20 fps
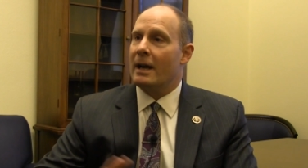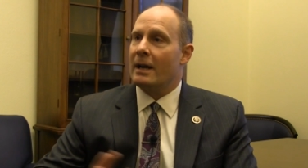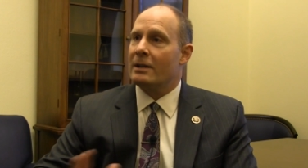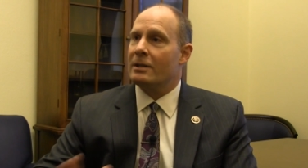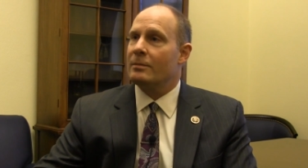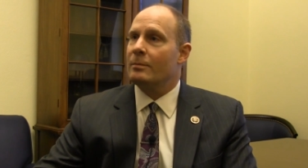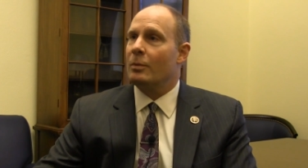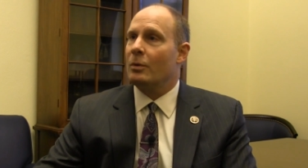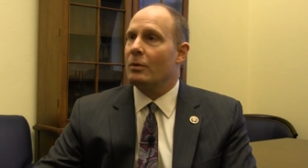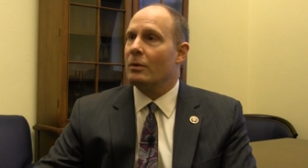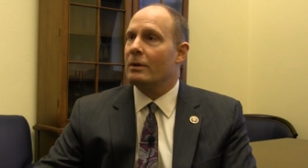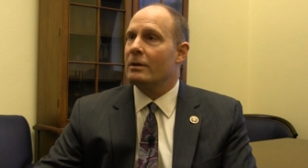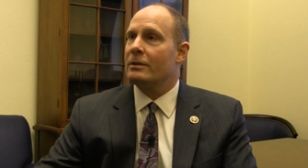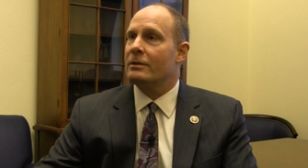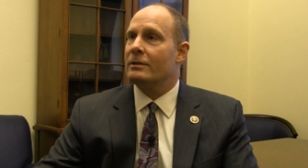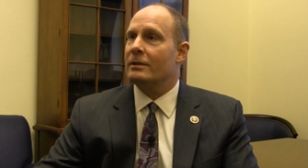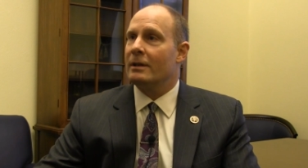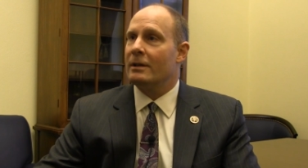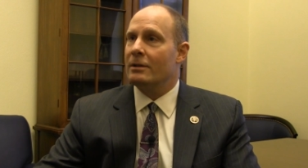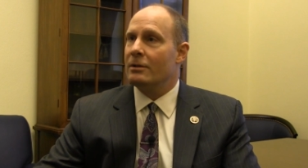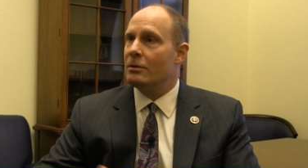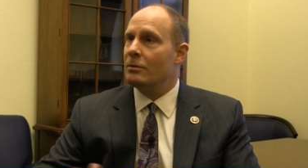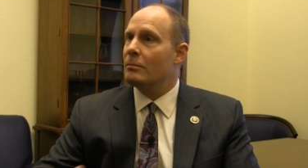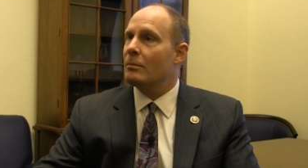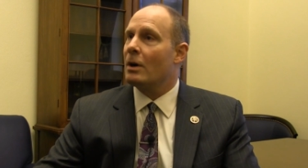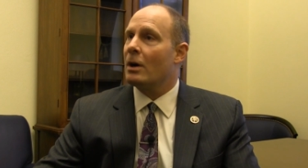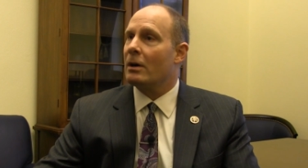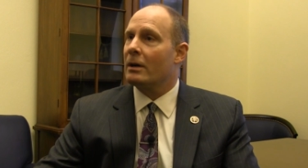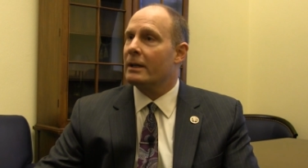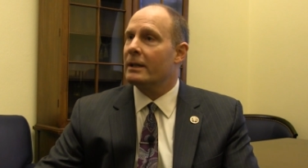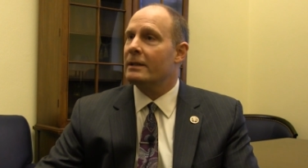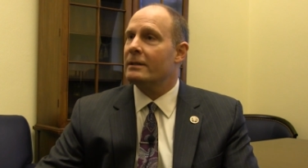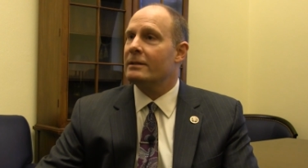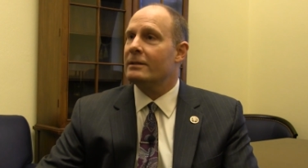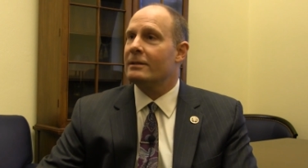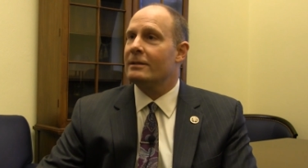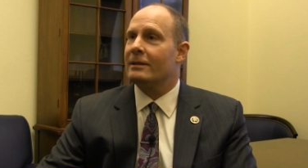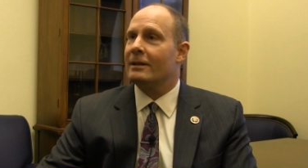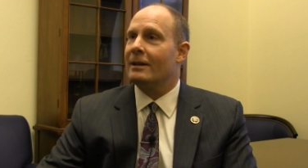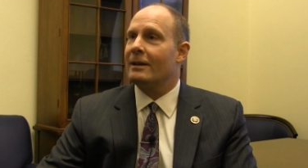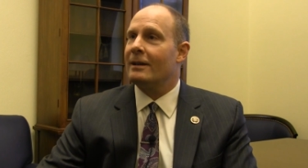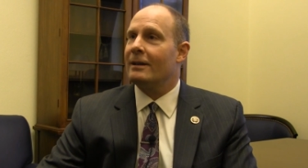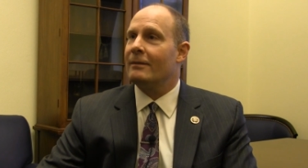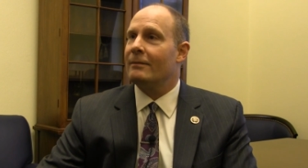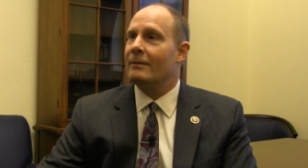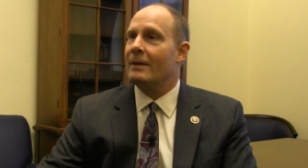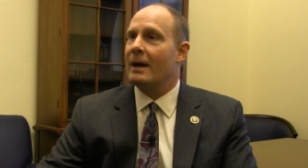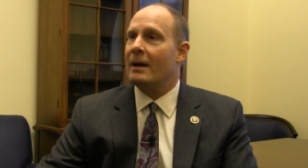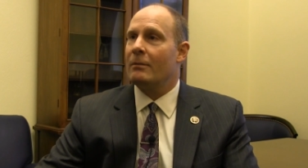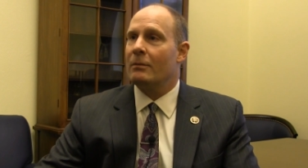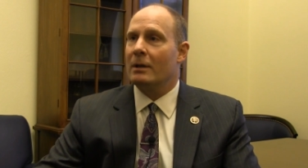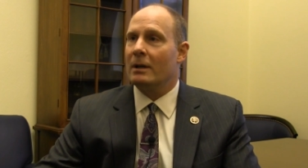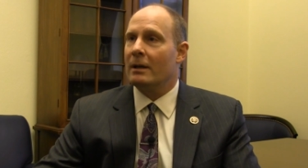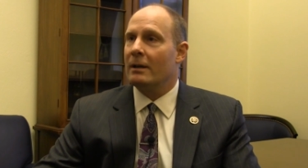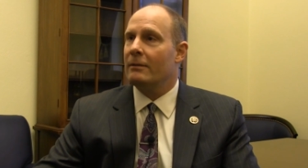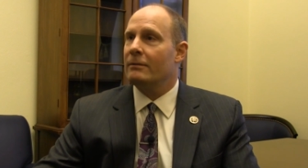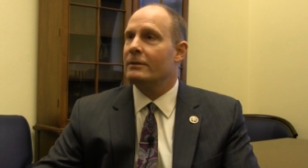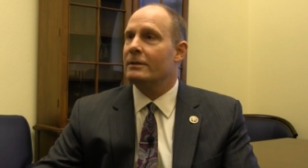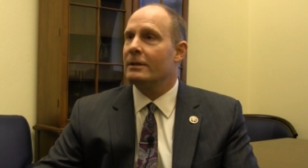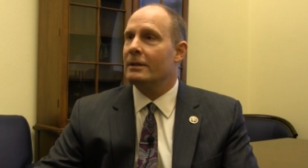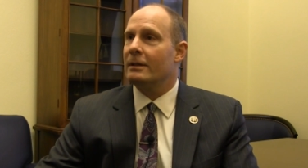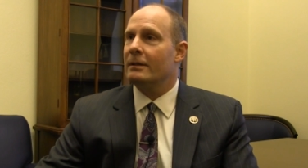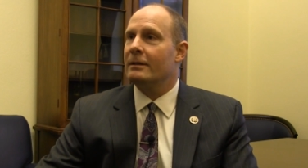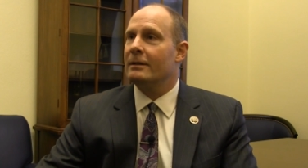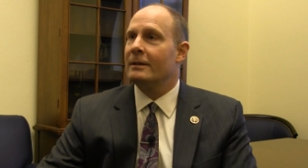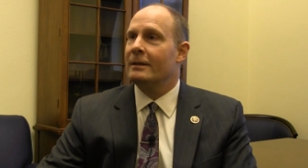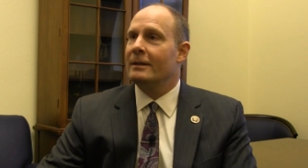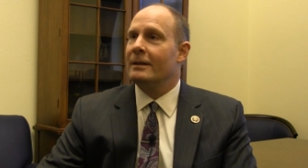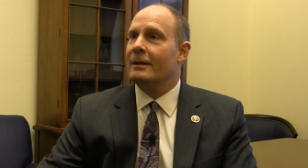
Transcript: exports and new markets, uh, I would love to